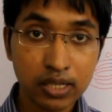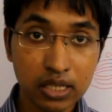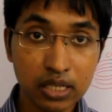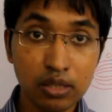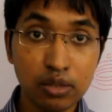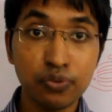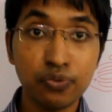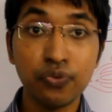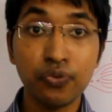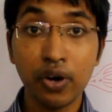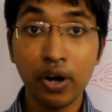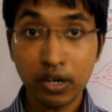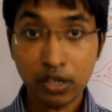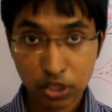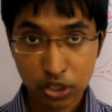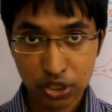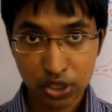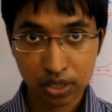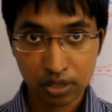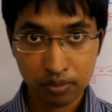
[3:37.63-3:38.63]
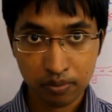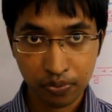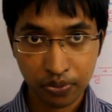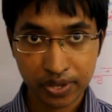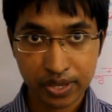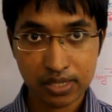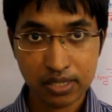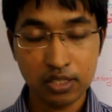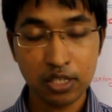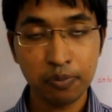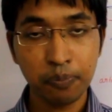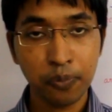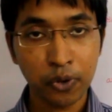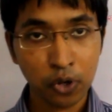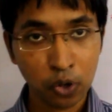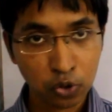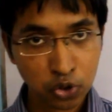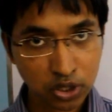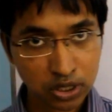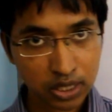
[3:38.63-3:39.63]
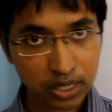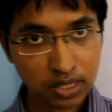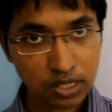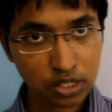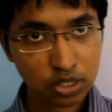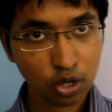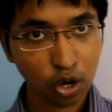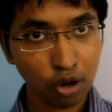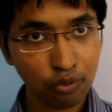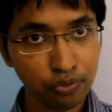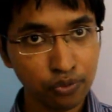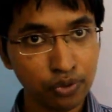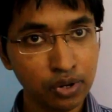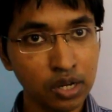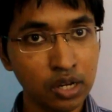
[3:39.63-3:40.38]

infarction is the process of